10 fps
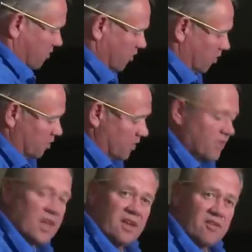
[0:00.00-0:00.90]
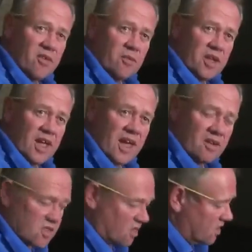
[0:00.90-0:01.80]
from the
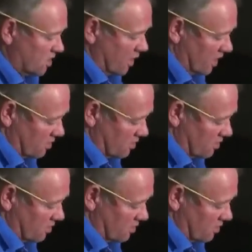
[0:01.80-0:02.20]
outside to